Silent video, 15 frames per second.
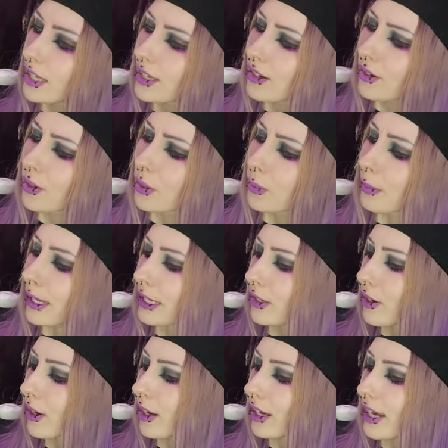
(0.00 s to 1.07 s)
oh my
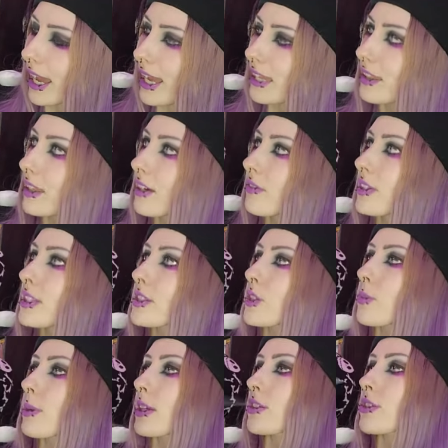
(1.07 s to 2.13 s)
god, I love it so
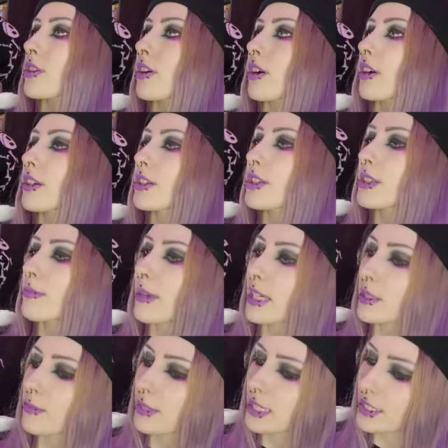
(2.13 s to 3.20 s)
much. The art just
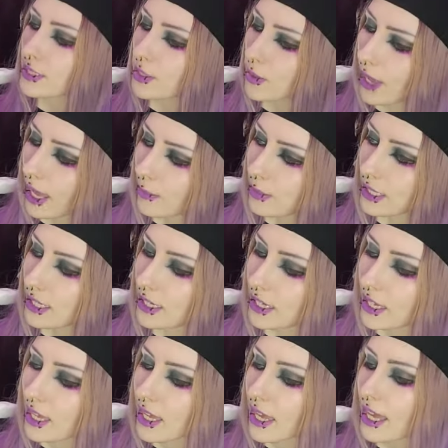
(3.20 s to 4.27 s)
makes me so happy.
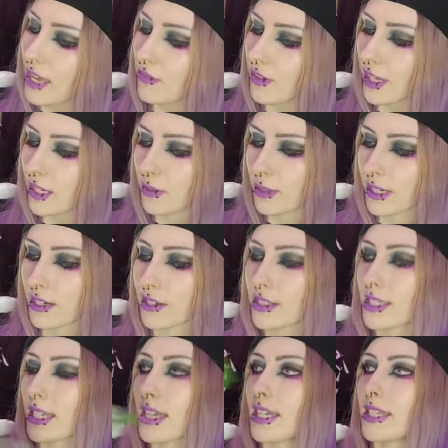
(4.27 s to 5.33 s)
If anyone
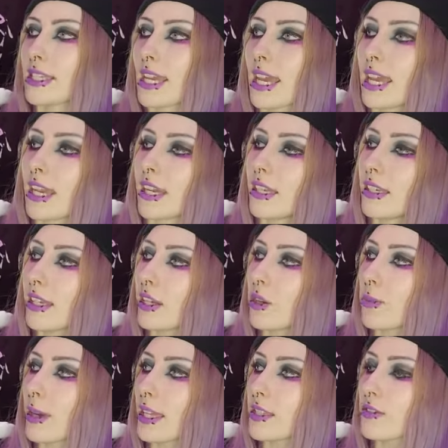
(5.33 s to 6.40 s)
else is a
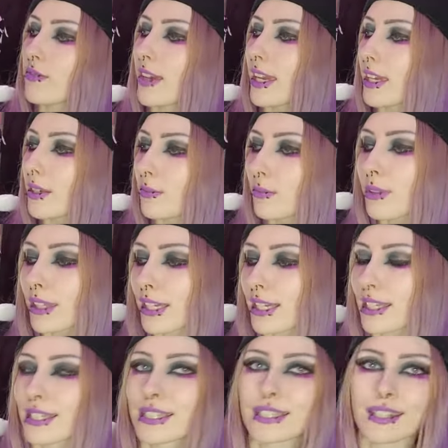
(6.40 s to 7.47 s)
Neopets fan,
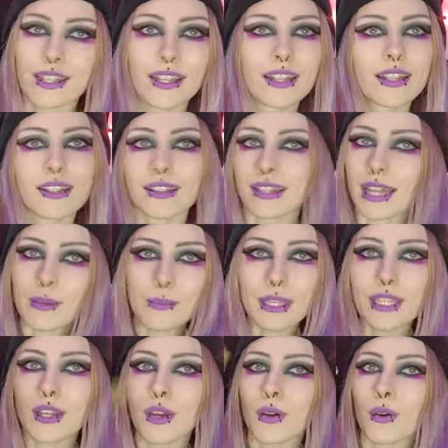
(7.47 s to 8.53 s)
please let me
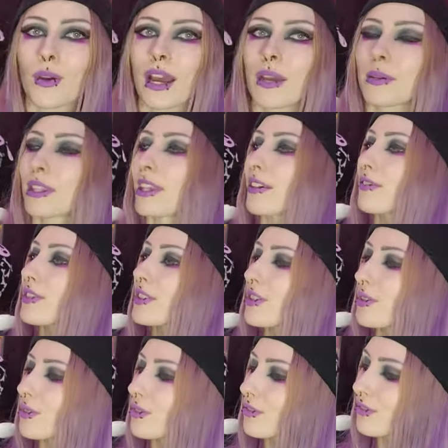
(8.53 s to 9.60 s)
know. I would love
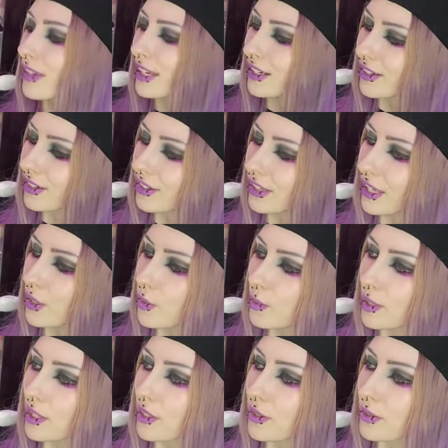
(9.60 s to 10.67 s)
to fangirl out
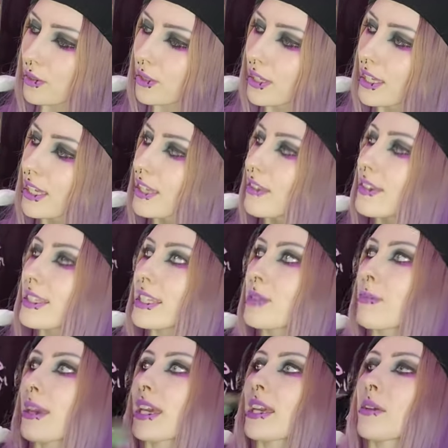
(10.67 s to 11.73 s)
with you. This is
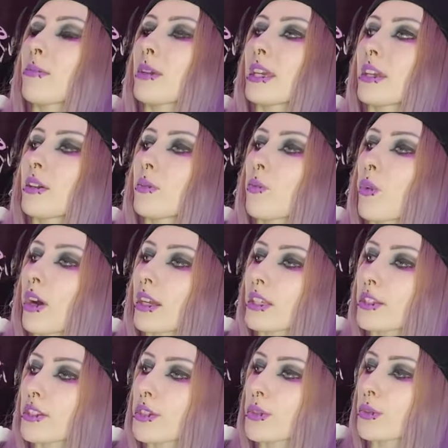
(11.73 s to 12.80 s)
making me want
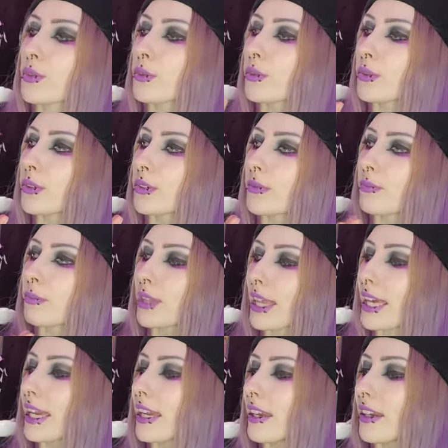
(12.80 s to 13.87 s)
to
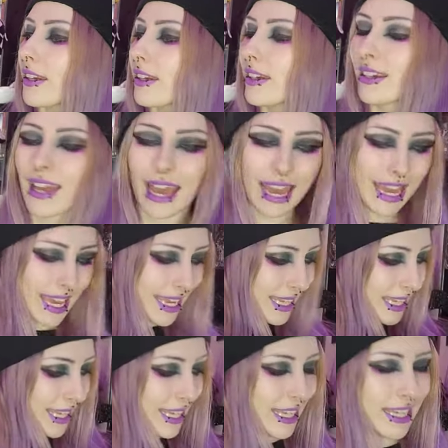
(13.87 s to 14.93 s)
play Hi
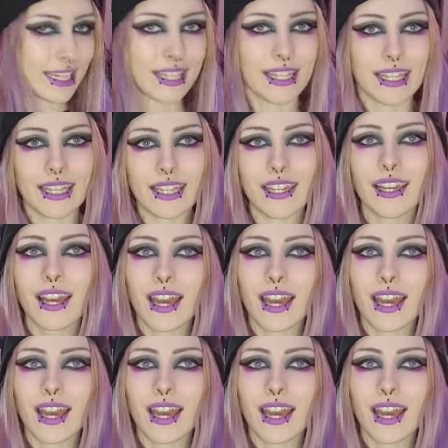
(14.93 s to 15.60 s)
Katie,